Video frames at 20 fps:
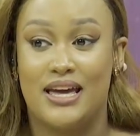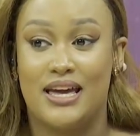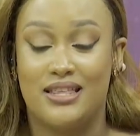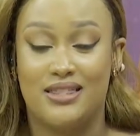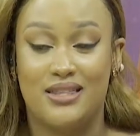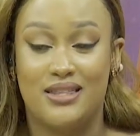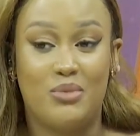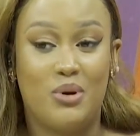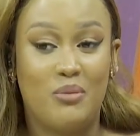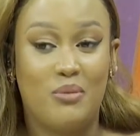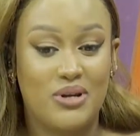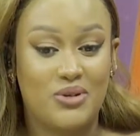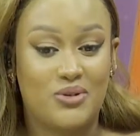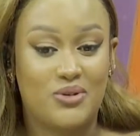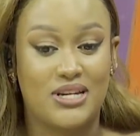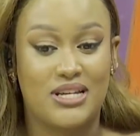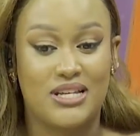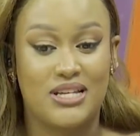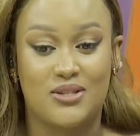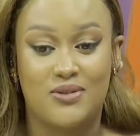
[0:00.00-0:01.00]
In the moment
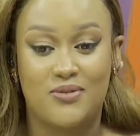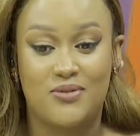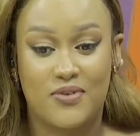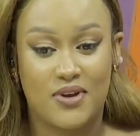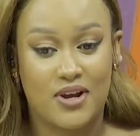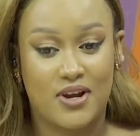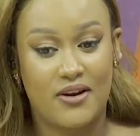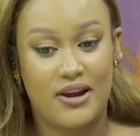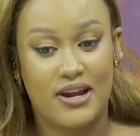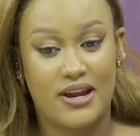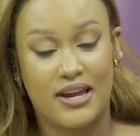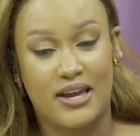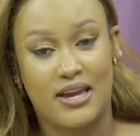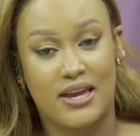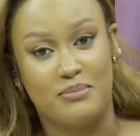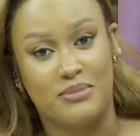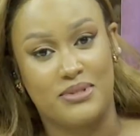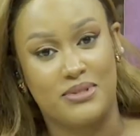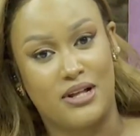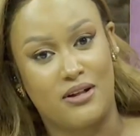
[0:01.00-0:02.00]
when he's figuring
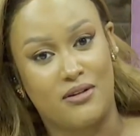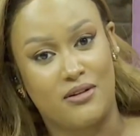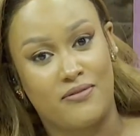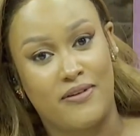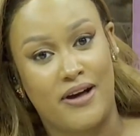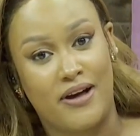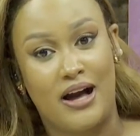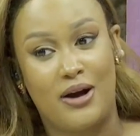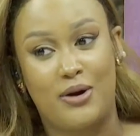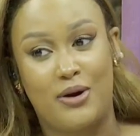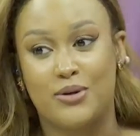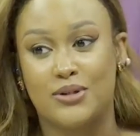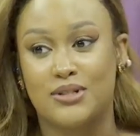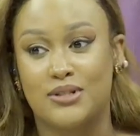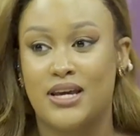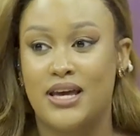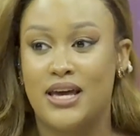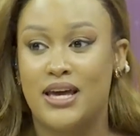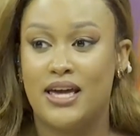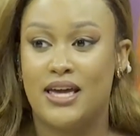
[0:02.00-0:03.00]
himself
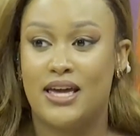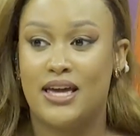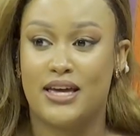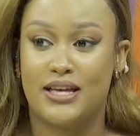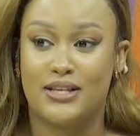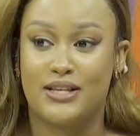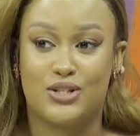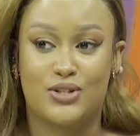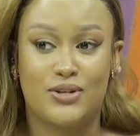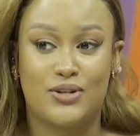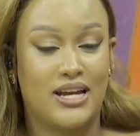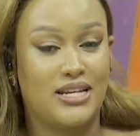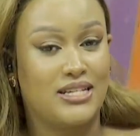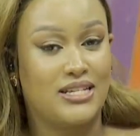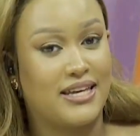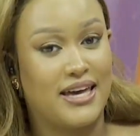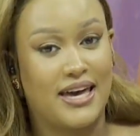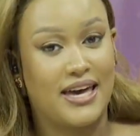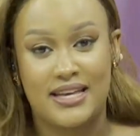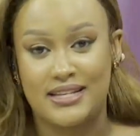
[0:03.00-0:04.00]
out, he is trying
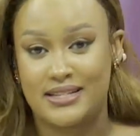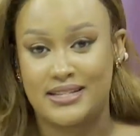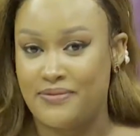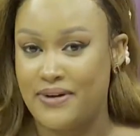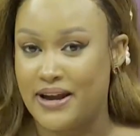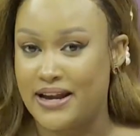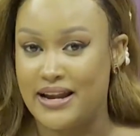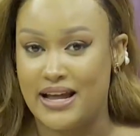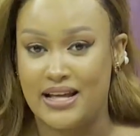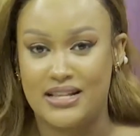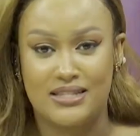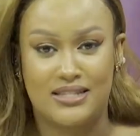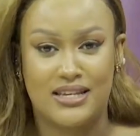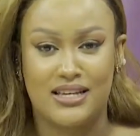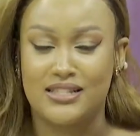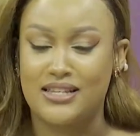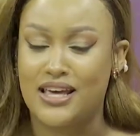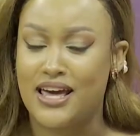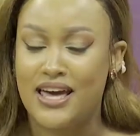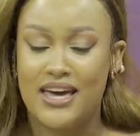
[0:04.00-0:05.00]
to get his
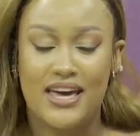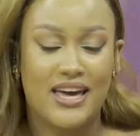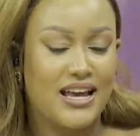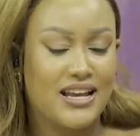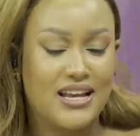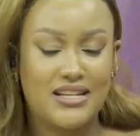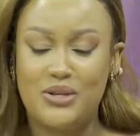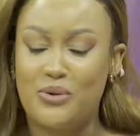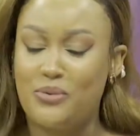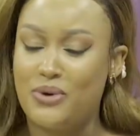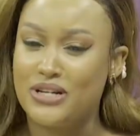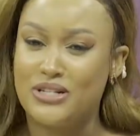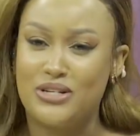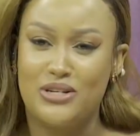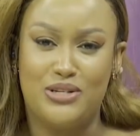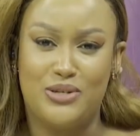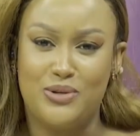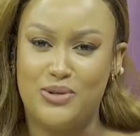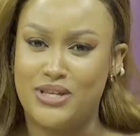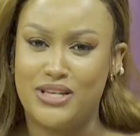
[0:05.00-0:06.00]
finances. He doesn't want
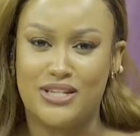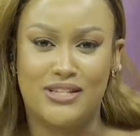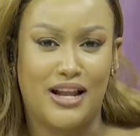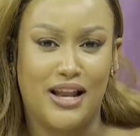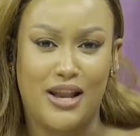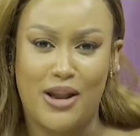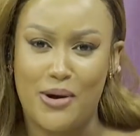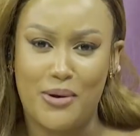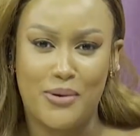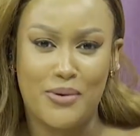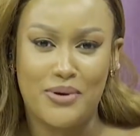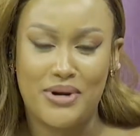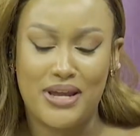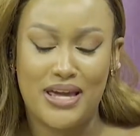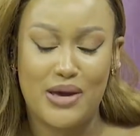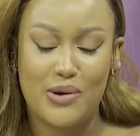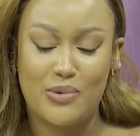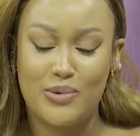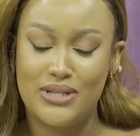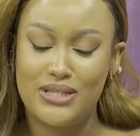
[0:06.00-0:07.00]
to do this alone.
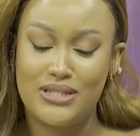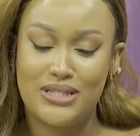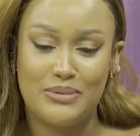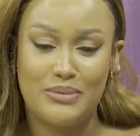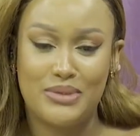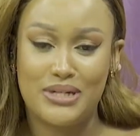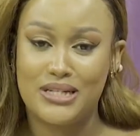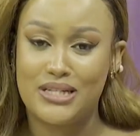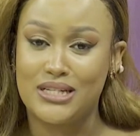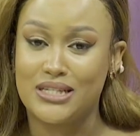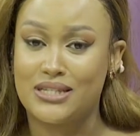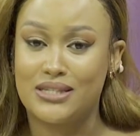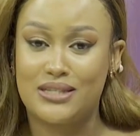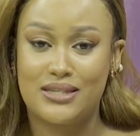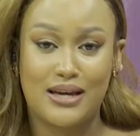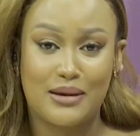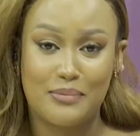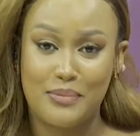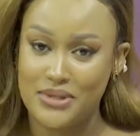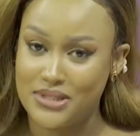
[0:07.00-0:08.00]
He wants somebody to
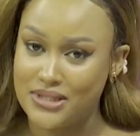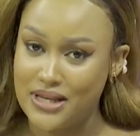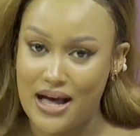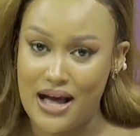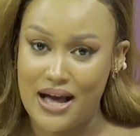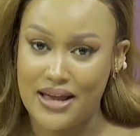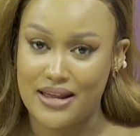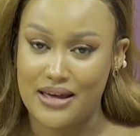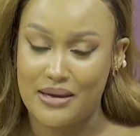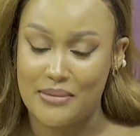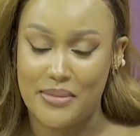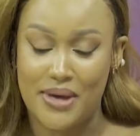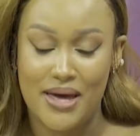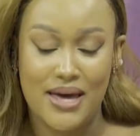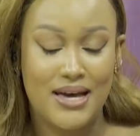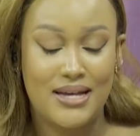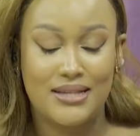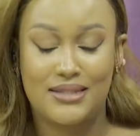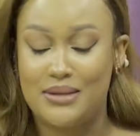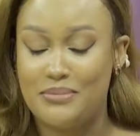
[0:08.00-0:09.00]
stick beside him,
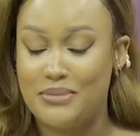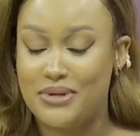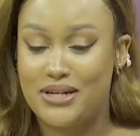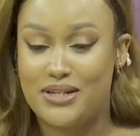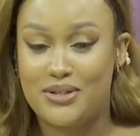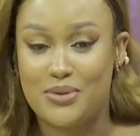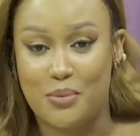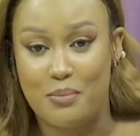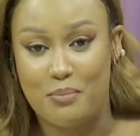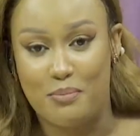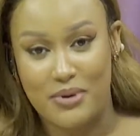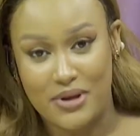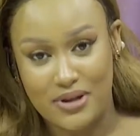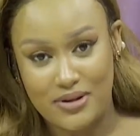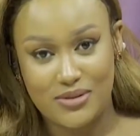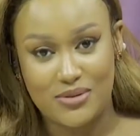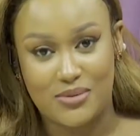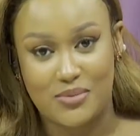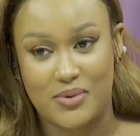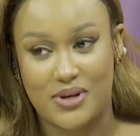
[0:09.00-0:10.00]
somebody to
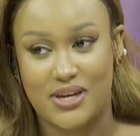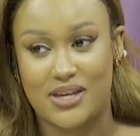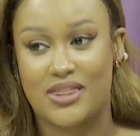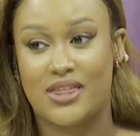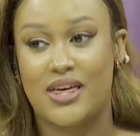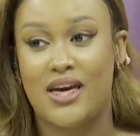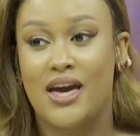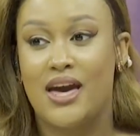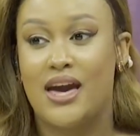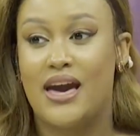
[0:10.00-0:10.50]
build with.